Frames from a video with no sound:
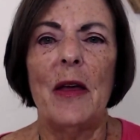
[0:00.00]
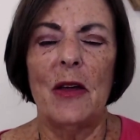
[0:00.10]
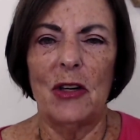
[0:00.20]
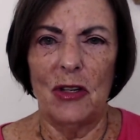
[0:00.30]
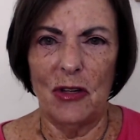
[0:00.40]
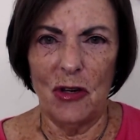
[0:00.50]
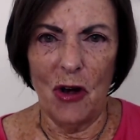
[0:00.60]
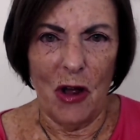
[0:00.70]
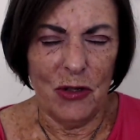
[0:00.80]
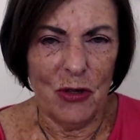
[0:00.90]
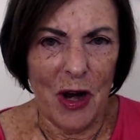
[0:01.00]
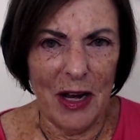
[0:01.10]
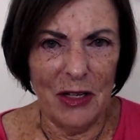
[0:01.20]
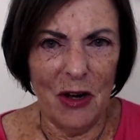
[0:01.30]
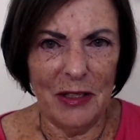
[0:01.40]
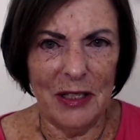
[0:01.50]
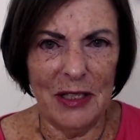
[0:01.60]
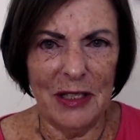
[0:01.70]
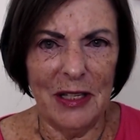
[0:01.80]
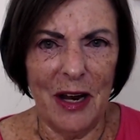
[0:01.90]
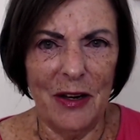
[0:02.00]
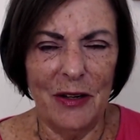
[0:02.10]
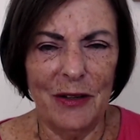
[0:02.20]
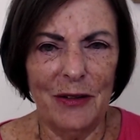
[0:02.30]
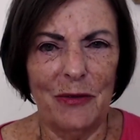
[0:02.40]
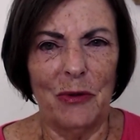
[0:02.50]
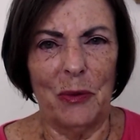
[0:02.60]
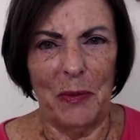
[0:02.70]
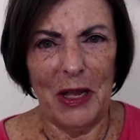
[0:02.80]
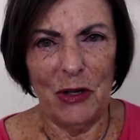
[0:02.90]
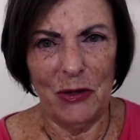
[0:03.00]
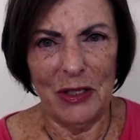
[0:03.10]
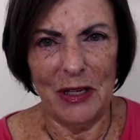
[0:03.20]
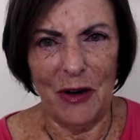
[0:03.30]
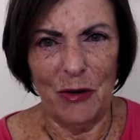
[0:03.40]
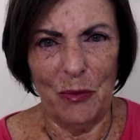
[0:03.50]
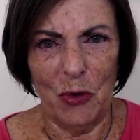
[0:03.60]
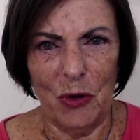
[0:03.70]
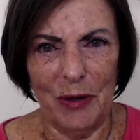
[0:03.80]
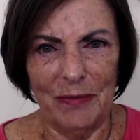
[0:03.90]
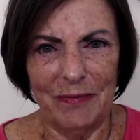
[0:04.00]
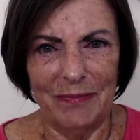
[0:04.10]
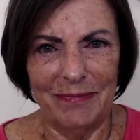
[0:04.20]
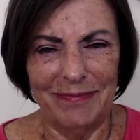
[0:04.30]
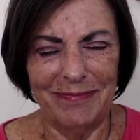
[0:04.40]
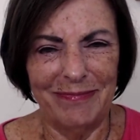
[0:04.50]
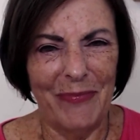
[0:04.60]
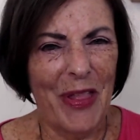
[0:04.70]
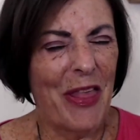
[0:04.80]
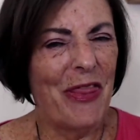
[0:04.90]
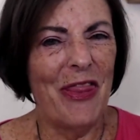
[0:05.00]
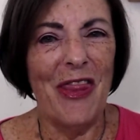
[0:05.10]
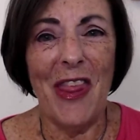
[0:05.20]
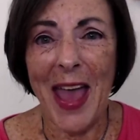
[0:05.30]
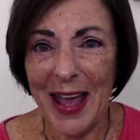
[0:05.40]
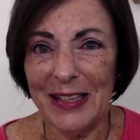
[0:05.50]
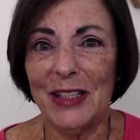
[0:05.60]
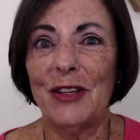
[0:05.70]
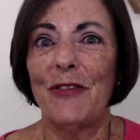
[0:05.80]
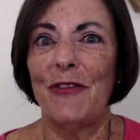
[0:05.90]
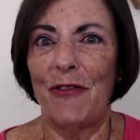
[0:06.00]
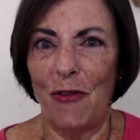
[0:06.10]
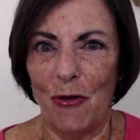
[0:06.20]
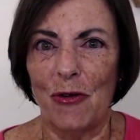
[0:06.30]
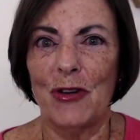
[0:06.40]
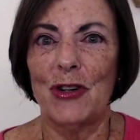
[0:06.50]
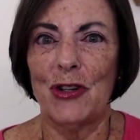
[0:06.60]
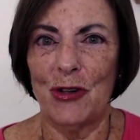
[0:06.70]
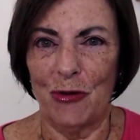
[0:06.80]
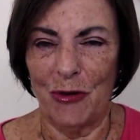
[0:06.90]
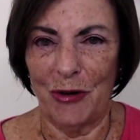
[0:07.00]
Not trying not to stutter will make you stutter more. That's for sure.